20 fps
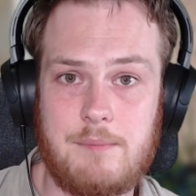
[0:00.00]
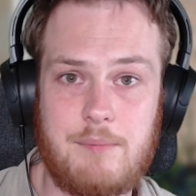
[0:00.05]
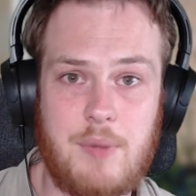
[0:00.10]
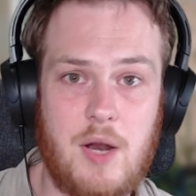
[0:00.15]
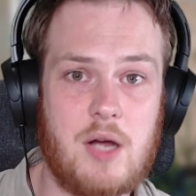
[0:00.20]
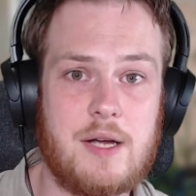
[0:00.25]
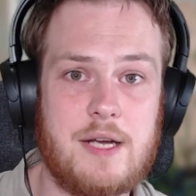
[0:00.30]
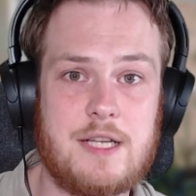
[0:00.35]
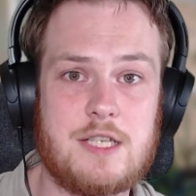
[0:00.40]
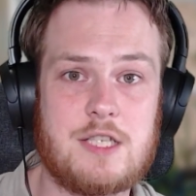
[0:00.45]

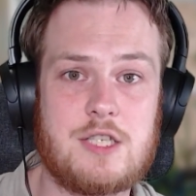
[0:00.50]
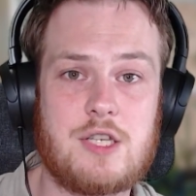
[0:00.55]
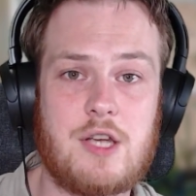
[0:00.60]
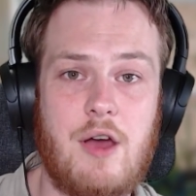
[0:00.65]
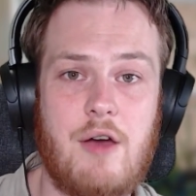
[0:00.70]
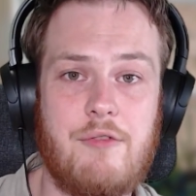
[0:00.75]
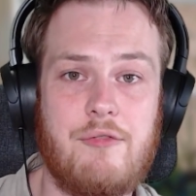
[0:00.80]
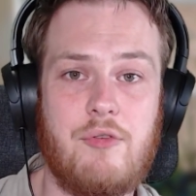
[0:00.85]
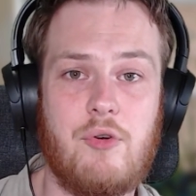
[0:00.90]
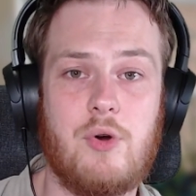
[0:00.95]
plugins
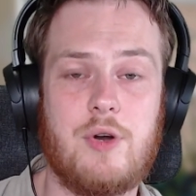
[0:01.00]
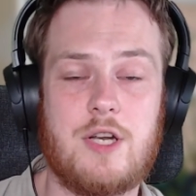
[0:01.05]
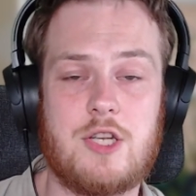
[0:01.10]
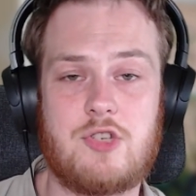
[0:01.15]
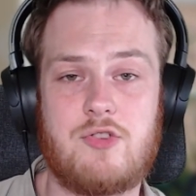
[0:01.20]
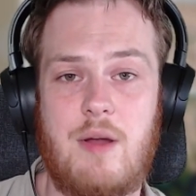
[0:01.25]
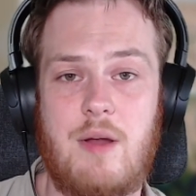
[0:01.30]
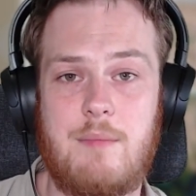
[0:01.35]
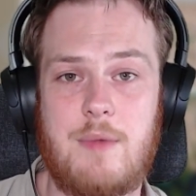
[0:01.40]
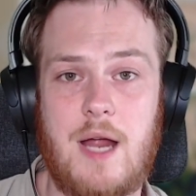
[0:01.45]
for the
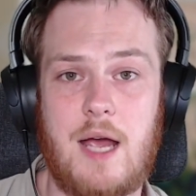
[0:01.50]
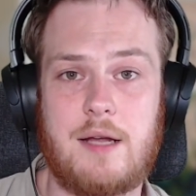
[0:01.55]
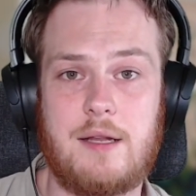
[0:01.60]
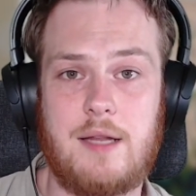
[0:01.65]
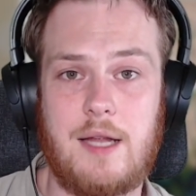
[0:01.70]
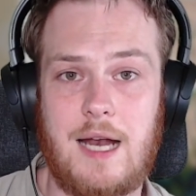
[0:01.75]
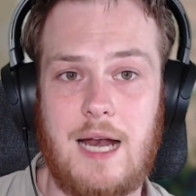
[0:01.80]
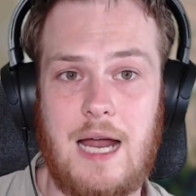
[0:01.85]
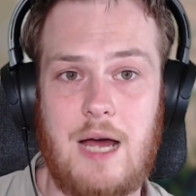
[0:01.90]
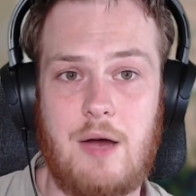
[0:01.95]
Stream Deck
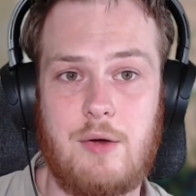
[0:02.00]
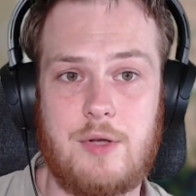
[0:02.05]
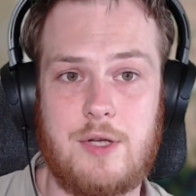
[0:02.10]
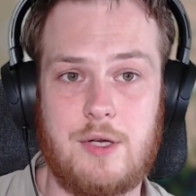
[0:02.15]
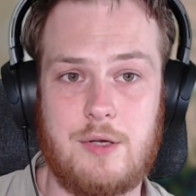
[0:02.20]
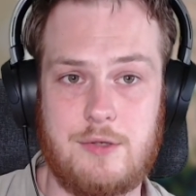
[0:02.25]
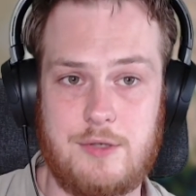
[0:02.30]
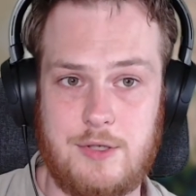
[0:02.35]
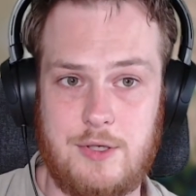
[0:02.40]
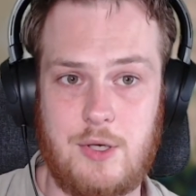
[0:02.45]
that allowed
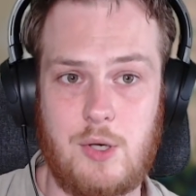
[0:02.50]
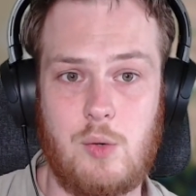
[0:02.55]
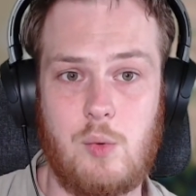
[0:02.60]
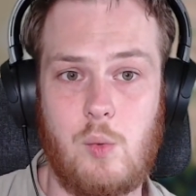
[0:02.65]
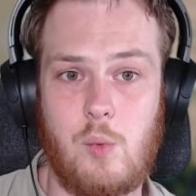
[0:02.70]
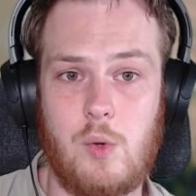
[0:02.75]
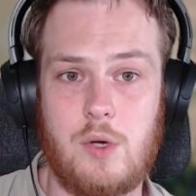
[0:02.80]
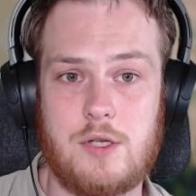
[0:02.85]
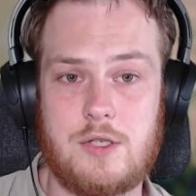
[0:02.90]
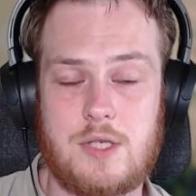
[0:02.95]
you to do
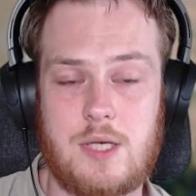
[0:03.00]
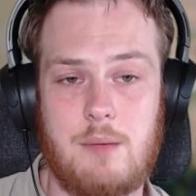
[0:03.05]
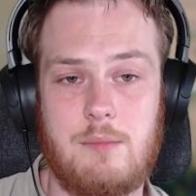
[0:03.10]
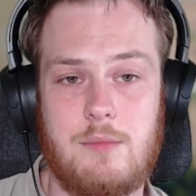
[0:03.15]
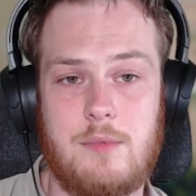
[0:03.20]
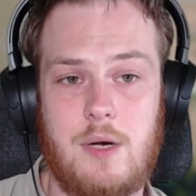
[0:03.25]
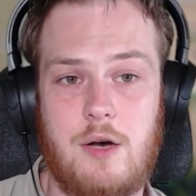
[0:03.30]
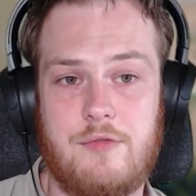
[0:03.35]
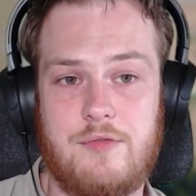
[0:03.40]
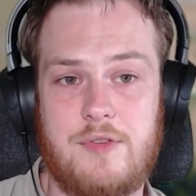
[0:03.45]

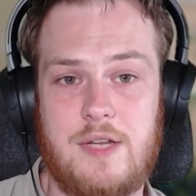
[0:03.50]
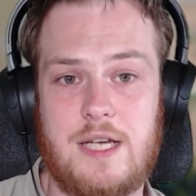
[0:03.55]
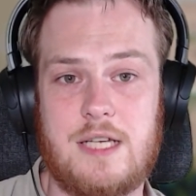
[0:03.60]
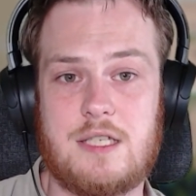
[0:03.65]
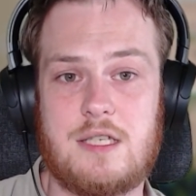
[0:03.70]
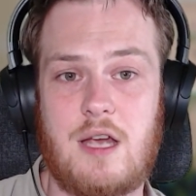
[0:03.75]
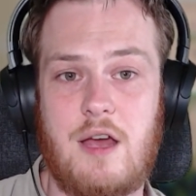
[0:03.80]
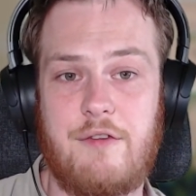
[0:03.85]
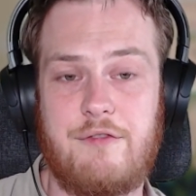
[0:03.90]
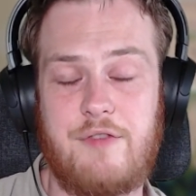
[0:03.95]
some of
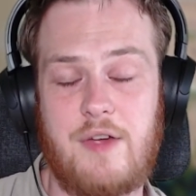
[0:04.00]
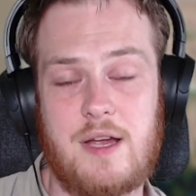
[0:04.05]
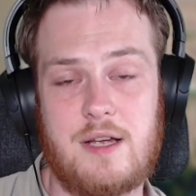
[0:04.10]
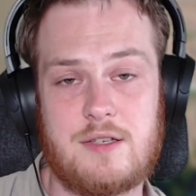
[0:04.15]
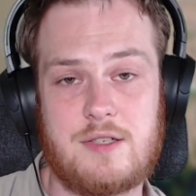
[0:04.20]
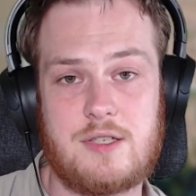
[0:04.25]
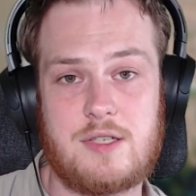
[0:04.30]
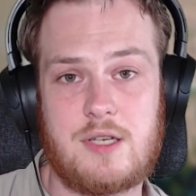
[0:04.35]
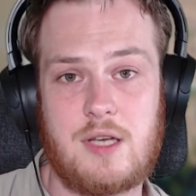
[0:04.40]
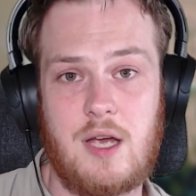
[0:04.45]
these
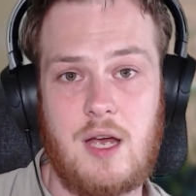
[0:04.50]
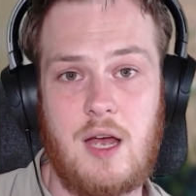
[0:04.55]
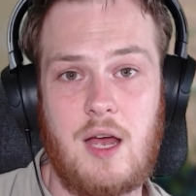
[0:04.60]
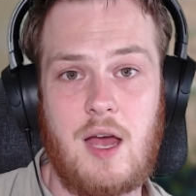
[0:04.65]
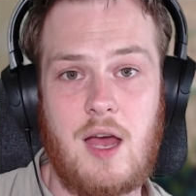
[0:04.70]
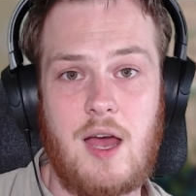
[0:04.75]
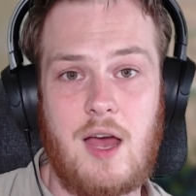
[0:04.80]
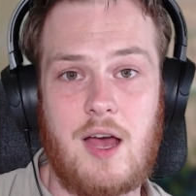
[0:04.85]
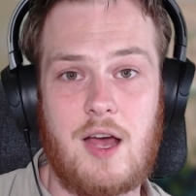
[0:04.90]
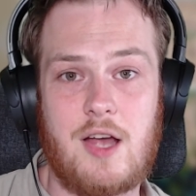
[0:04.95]
things.
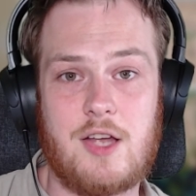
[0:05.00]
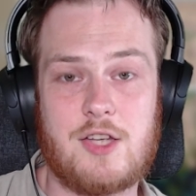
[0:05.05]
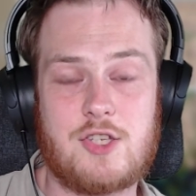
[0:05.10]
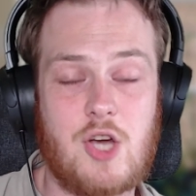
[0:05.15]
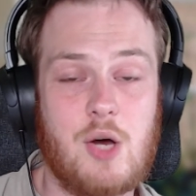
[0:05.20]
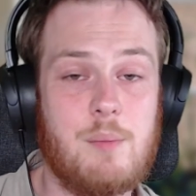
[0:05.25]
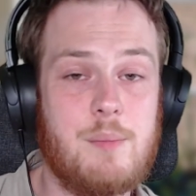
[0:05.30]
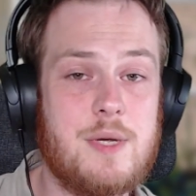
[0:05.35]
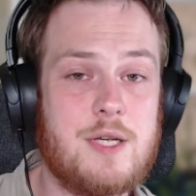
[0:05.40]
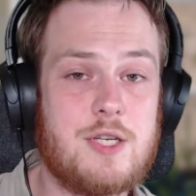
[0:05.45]

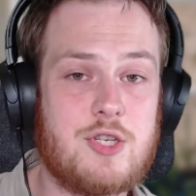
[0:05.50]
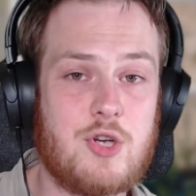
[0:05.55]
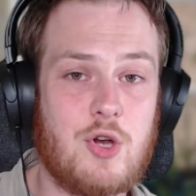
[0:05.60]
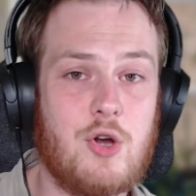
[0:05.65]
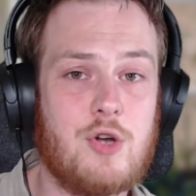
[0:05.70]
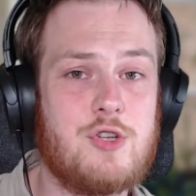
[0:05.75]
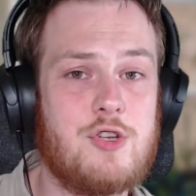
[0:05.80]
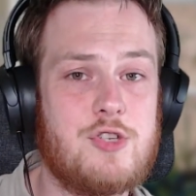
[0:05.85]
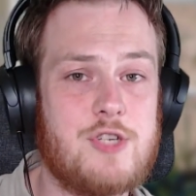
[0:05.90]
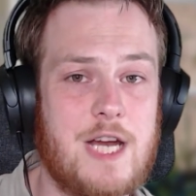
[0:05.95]
So be
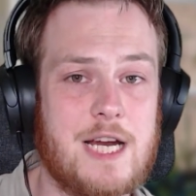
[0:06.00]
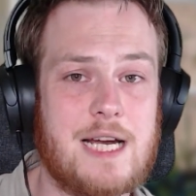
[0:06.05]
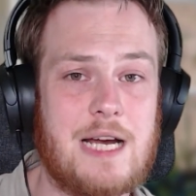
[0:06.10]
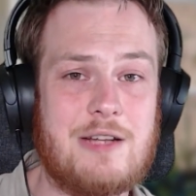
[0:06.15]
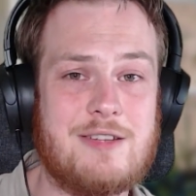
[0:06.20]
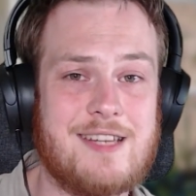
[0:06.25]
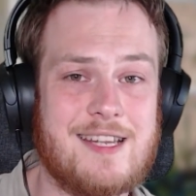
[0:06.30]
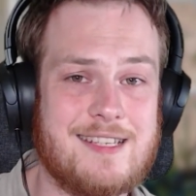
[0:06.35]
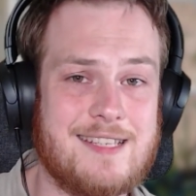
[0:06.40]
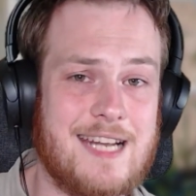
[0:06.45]
sure to check
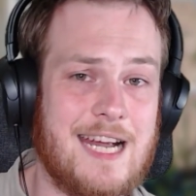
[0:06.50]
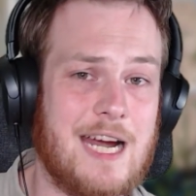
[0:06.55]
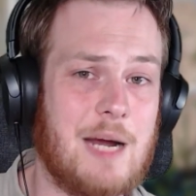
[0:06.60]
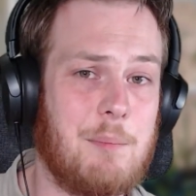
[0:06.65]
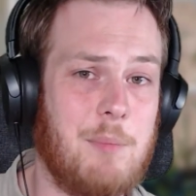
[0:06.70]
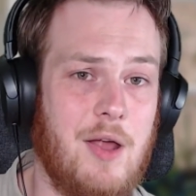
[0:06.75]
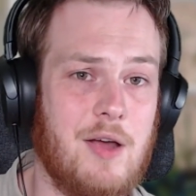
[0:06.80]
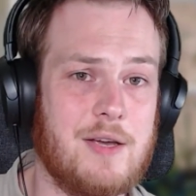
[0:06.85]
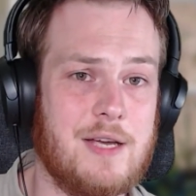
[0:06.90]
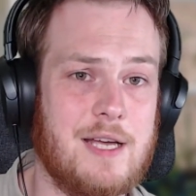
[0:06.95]
out their
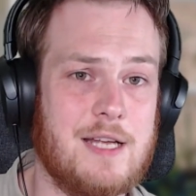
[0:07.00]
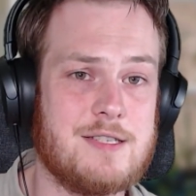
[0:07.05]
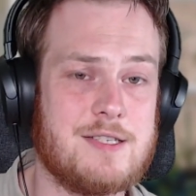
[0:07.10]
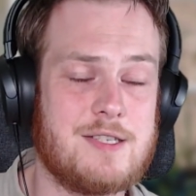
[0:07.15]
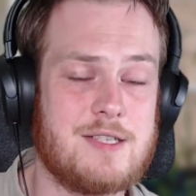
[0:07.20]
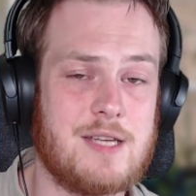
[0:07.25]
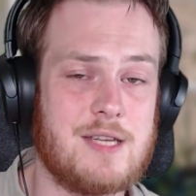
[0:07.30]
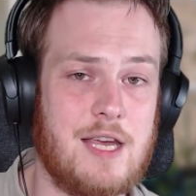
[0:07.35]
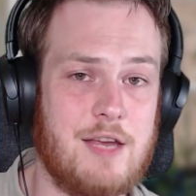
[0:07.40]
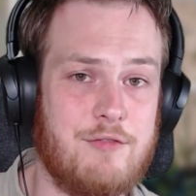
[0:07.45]

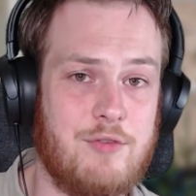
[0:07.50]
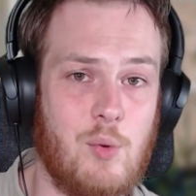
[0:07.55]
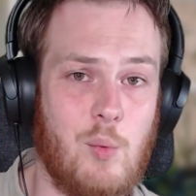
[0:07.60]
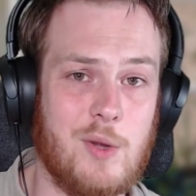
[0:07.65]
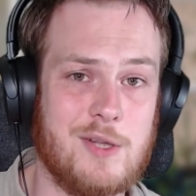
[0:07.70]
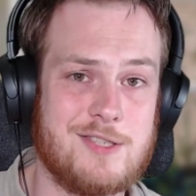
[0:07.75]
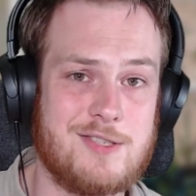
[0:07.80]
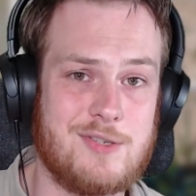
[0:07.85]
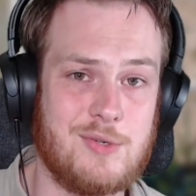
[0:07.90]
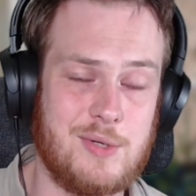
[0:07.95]
plugins if you
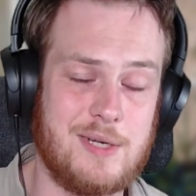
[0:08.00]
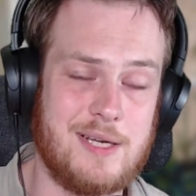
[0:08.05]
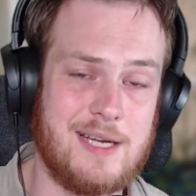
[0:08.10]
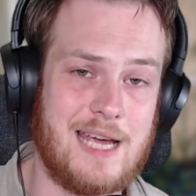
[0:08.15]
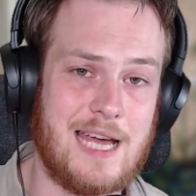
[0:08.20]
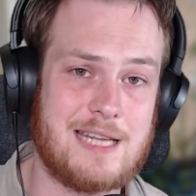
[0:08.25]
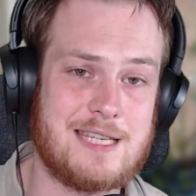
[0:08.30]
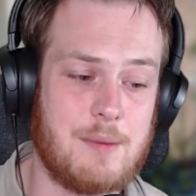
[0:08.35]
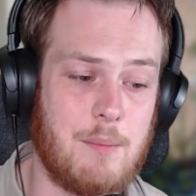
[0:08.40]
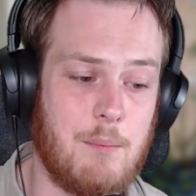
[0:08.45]
want to
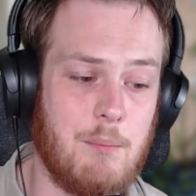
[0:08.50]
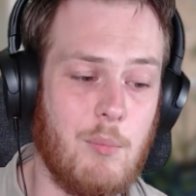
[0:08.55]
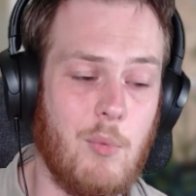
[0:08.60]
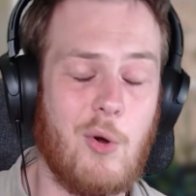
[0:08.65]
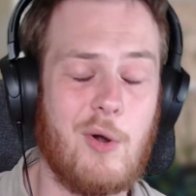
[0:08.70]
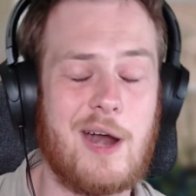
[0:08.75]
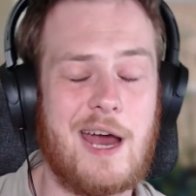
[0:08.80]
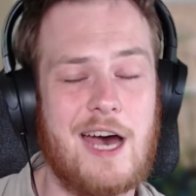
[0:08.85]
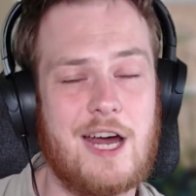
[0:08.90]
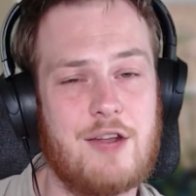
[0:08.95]
get
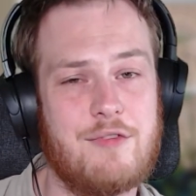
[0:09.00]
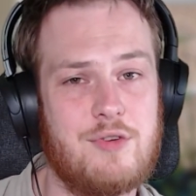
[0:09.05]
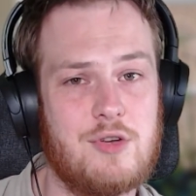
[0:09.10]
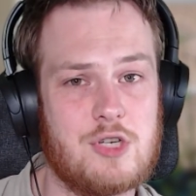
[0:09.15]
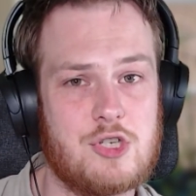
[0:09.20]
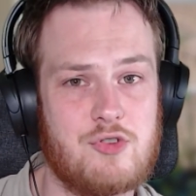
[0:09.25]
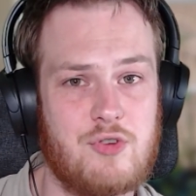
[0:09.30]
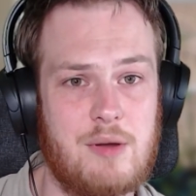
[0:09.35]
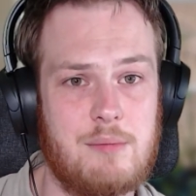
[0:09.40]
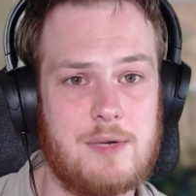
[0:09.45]
more out of your
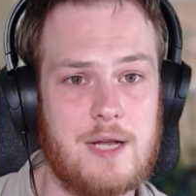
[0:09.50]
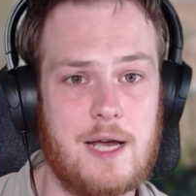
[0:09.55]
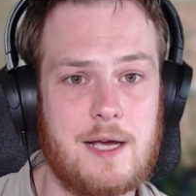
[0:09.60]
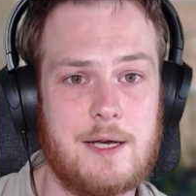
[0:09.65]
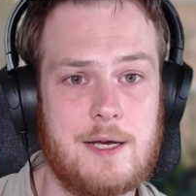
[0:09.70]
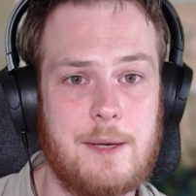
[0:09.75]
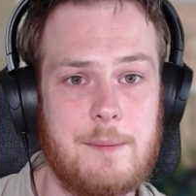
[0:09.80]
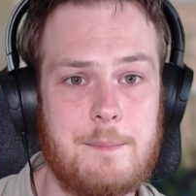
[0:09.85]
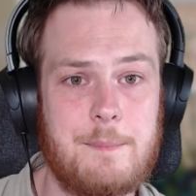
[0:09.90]
Stream Deck.